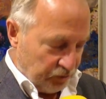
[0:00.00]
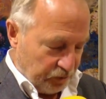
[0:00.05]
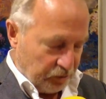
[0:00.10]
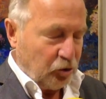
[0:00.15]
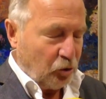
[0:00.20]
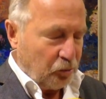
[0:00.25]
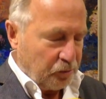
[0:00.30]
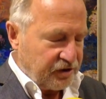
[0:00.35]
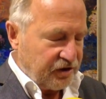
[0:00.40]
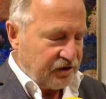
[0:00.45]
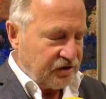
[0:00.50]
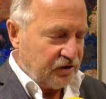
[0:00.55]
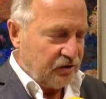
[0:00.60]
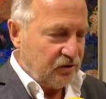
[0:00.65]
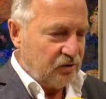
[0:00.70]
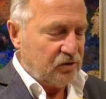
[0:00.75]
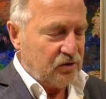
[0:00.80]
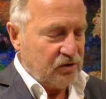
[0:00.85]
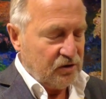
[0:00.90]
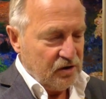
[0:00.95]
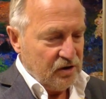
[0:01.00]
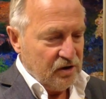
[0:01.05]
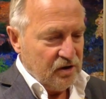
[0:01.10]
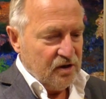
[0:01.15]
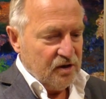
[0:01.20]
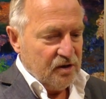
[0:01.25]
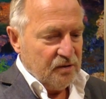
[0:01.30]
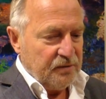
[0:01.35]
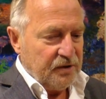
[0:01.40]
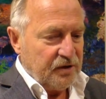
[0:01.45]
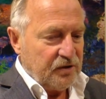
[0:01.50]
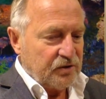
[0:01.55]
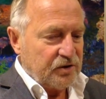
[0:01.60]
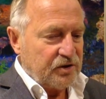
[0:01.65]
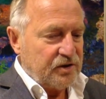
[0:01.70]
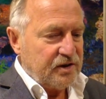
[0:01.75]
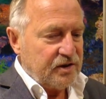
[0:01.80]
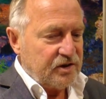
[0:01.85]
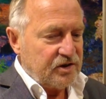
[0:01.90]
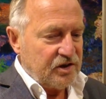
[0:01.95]
competition law, because
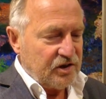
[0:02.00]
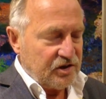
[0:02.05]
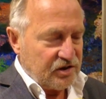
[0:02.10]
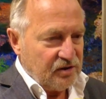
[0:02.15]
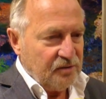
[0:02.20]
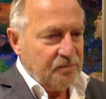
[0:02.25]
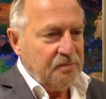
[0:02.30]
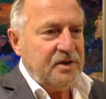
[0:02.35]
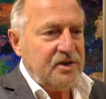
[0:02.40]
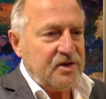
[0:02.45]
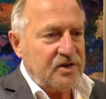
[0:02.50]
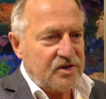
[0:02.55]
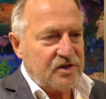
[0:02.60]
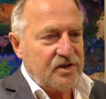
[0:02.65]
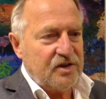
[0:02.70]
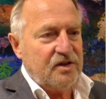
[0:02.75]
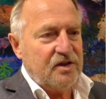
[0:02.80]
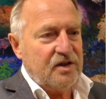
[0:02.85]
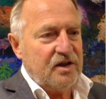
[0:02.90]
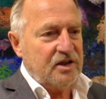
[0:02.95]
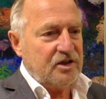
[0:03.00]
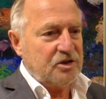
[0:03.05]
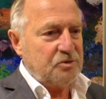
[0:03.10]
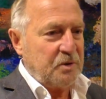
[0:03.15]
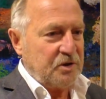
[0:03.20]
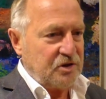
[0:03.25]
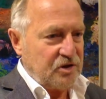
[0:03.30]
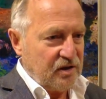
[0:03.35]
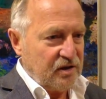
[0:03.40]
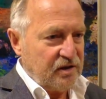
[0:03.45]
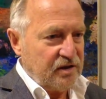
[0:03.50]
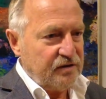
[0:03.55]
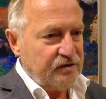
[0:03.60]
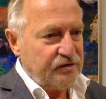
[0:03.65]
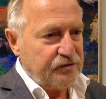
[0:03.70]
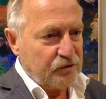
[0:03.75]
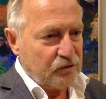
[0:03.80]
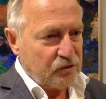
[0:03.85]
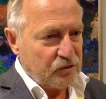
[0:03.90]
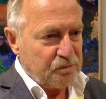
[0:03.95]
this system is, especially
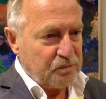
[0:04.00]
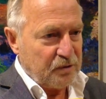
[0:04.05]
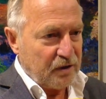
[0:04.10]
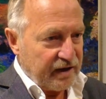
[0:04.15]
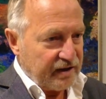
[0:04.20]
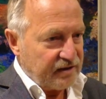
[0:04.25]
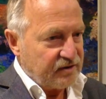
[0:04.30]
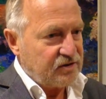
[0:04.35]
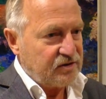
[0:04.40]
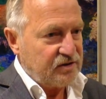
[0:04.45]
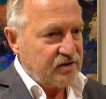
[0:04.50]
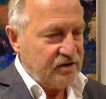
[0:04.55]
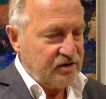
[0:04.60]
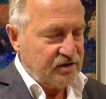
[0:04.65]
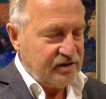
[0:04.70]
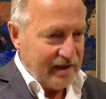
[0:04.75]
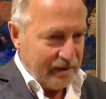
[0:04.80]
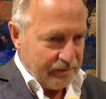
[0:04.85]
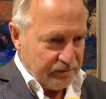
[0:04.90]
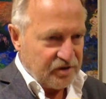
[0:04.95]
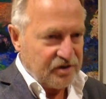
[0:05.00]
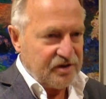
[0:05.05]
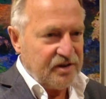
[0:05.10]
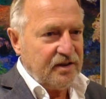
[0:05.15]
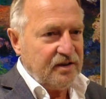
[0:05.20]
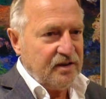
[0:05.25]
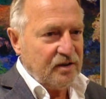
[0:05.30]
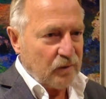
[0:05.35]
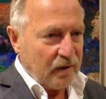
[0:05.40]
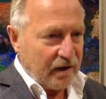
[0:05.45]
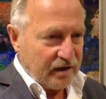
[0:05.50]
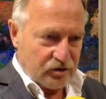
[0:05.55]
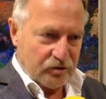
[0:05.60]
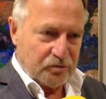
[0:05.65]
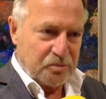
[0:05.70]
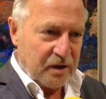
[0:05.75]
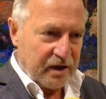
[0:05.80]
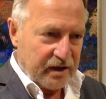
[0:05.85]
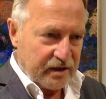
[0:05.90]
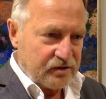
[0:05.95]
for players, is damaging the rights of
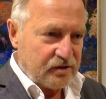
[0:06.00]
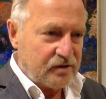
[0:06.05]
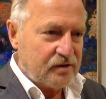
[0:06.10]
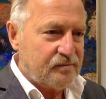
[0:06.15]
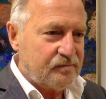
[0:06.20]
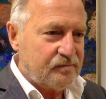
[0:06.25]
players.